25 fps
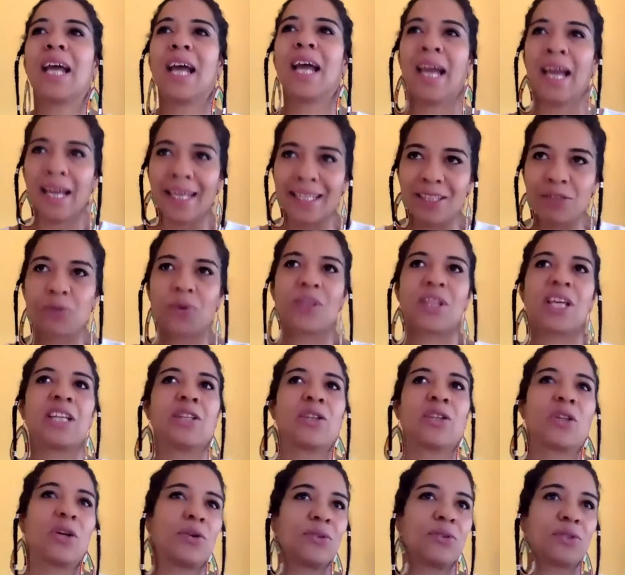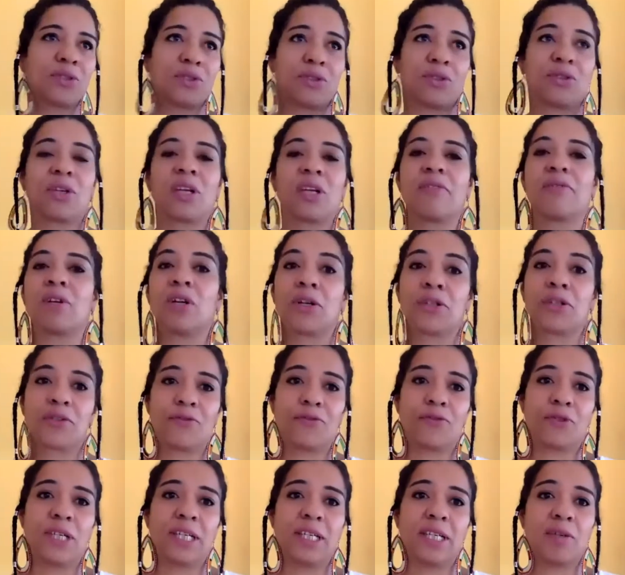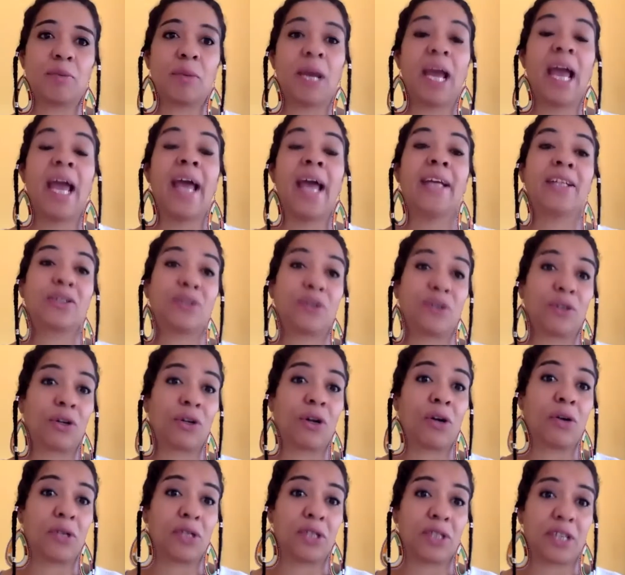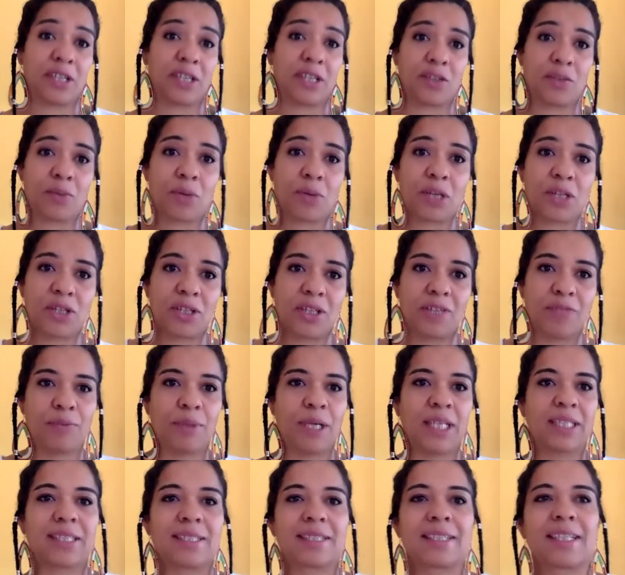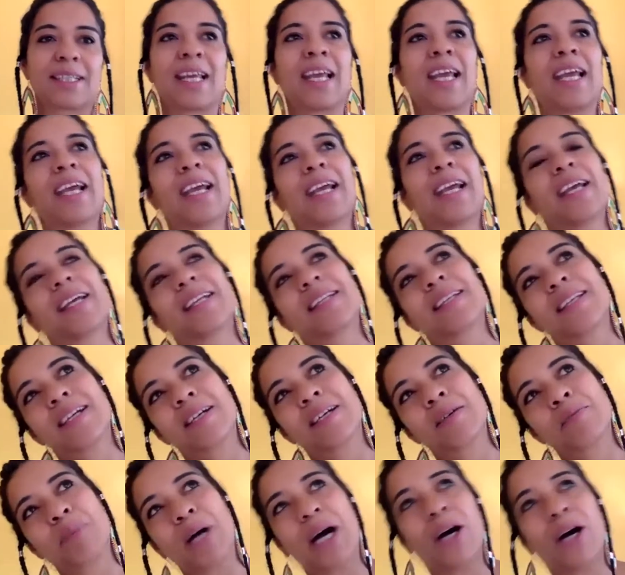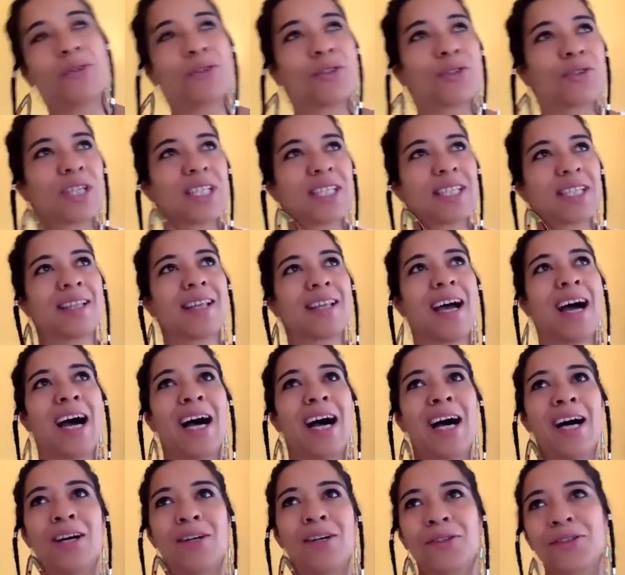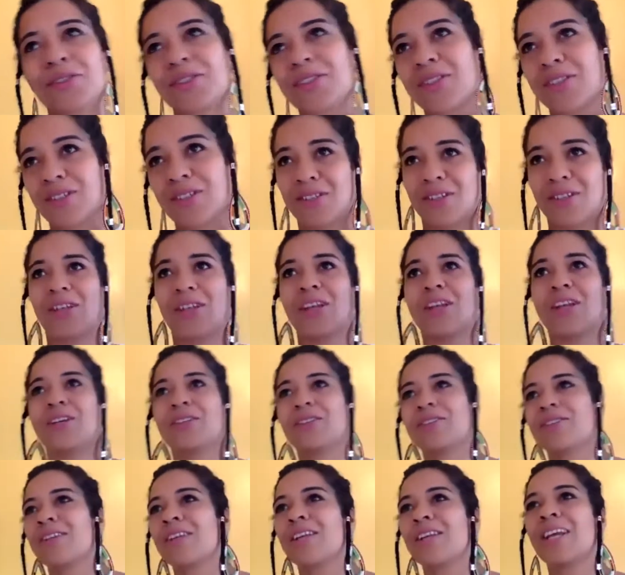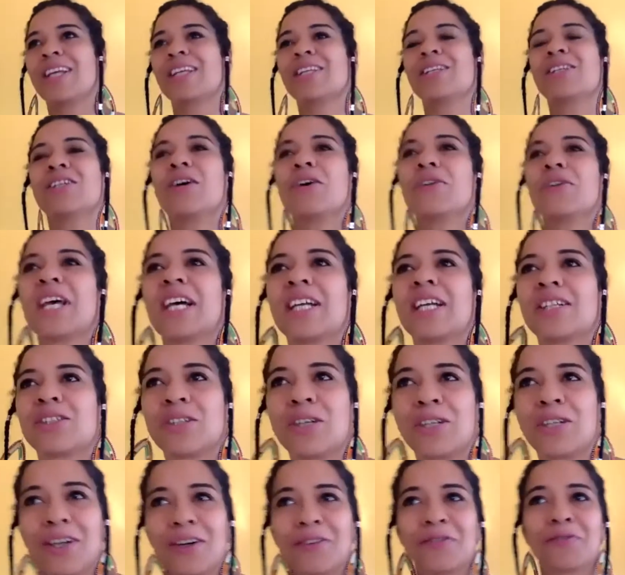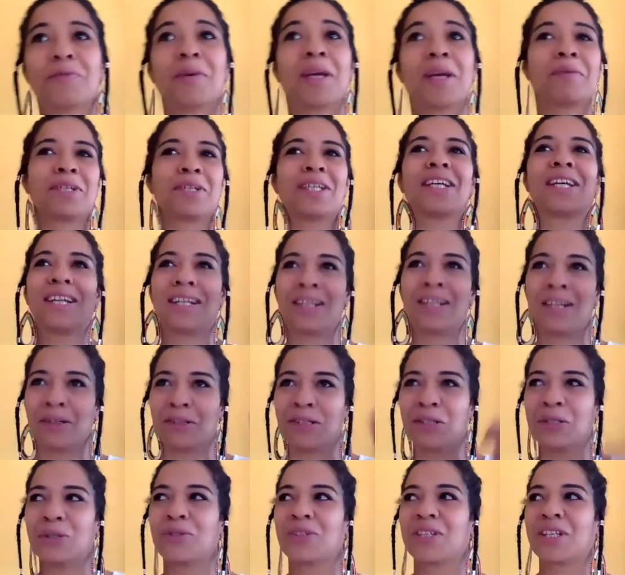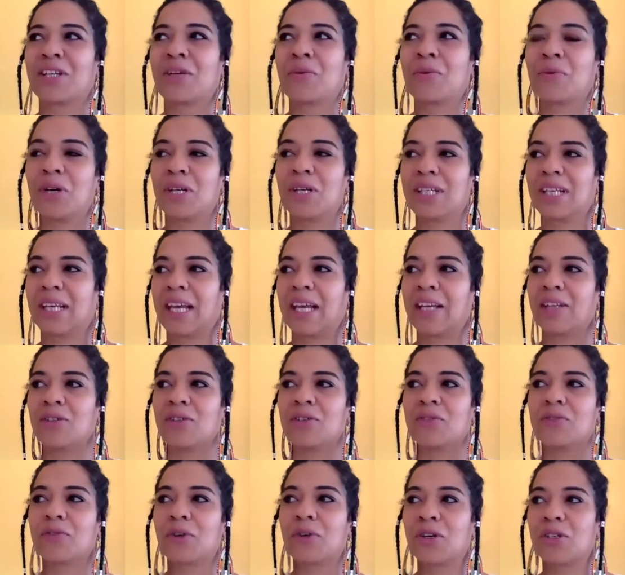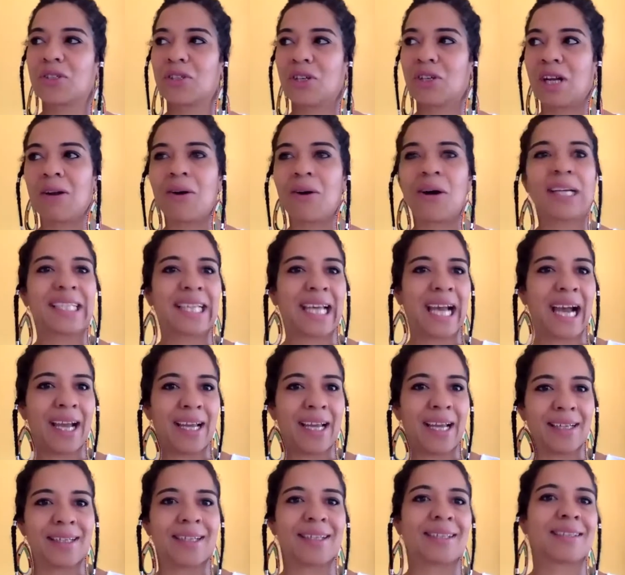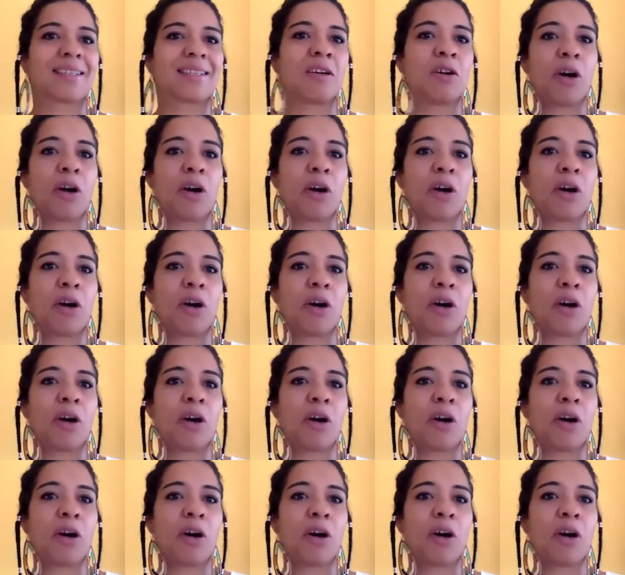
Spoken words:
And within those, to give a lot of freedom and to encourage expression. But the boundaries in the house, they're sort of maybe, and I'm using the word again, universal, around kindness,